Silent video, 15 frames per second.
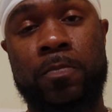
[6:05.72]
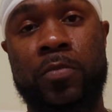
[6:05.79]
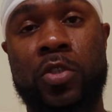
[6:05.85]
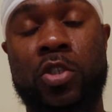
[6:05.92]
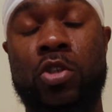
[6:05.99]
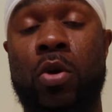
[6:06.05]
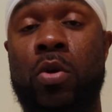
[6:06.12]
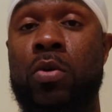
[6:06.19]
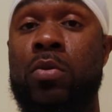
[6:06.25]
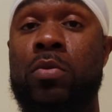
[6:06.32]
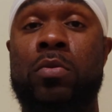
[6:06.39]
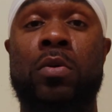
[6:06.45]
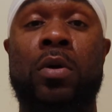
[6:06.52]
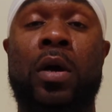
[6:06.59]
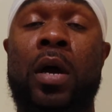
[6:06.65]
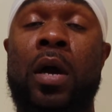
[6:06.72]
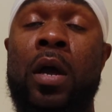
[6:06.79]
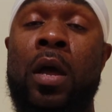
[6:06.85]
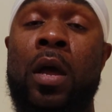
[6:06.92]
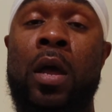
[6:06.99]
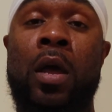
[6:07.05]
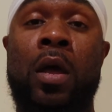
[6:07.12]
So,
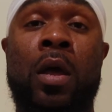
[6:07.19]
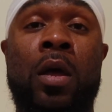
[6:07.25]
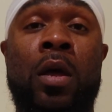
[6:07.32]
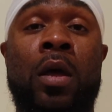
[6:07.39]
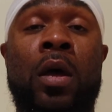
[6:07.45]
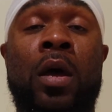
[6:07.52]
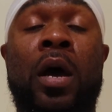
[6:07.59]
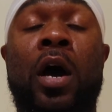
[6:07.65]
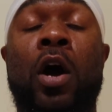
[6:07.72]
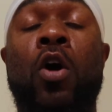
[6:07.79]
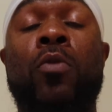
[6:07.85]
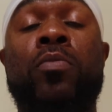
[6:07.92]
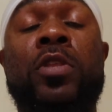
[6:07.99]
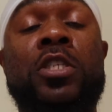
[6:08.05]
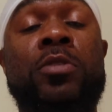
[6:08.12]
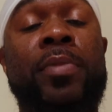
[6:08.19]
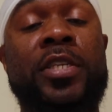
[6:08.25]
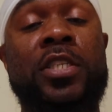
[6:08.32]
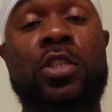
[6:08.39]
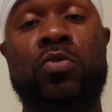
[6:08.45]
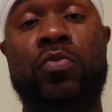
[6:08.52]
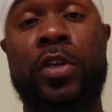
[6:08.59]
I hope this
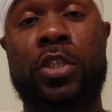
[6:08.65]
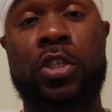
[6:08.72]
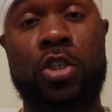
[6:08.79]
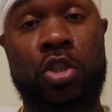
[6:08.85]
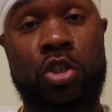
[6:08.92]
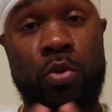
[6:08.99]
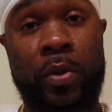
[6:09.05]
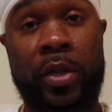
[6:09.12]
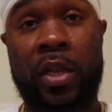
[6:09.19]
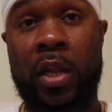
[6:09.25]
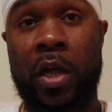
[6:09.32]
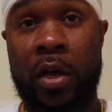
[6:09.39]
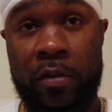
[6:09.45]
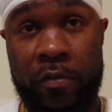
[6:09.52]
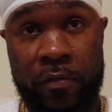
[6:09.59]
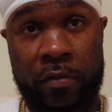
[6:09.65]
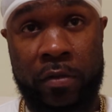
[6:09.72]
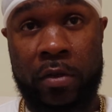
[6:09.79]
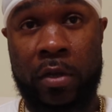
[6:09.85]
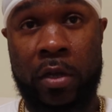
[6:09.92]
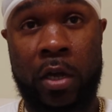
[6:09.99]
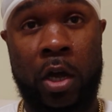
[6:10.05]
message reaches you in love.
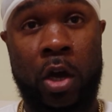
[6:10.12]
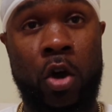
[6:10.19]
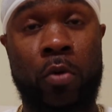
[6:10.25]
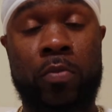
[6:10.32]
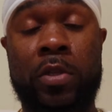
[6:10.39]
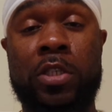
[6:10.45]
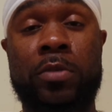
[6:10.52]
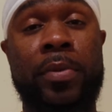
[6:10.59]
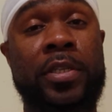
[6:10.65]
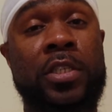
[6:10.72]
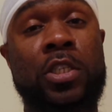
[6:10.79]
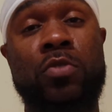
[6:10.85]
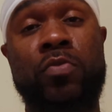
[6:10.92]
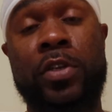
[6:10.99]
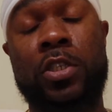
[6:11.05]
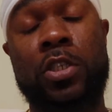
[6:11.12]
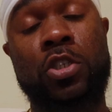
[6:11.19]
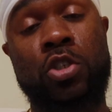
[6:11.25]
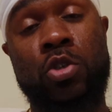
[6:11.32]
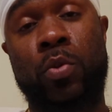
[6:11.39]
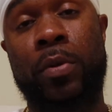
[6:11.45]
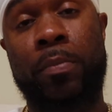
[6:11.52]
I hope this message
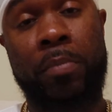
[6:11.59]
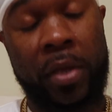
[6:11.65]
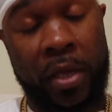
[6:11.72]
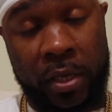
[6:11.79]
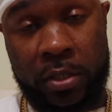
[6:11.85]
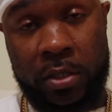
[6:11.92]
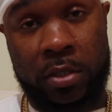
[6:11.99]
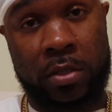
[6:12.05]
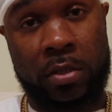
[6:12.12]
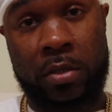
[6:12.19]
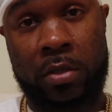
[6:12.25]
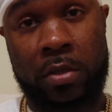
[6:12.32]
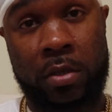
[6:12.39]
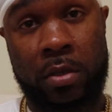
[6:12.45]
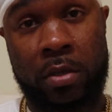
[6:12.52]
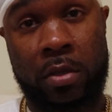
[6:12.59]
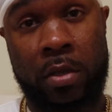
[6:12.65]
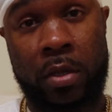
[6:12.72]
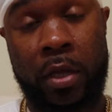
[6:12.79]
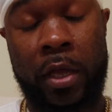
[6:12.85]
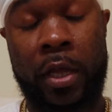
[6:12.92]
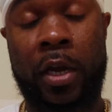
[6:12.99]
reaches you in peace.
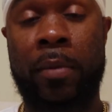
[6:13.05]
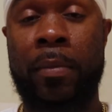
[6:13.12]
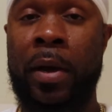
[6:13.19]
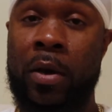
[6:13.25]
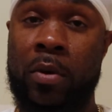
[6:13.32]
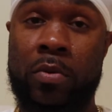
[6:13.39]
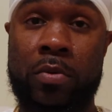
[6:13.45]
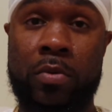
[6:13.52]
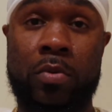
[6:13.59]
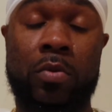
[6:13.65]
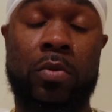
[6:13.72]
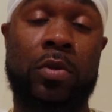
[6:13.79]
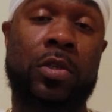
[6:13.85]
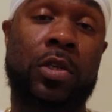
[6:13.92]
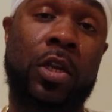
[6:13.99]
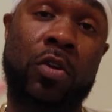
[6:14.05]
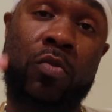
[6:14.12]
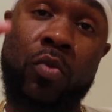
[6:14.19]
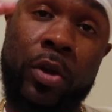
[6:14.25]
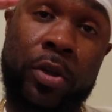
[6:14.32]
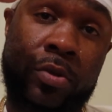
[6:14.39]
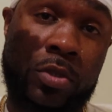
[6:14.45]
And I'm out. Been a
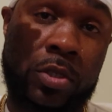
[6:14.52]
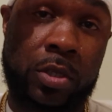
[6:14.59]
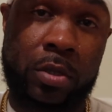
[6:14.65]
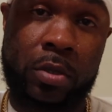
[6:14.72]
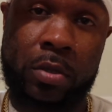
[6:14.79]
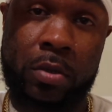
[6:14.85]
royalty.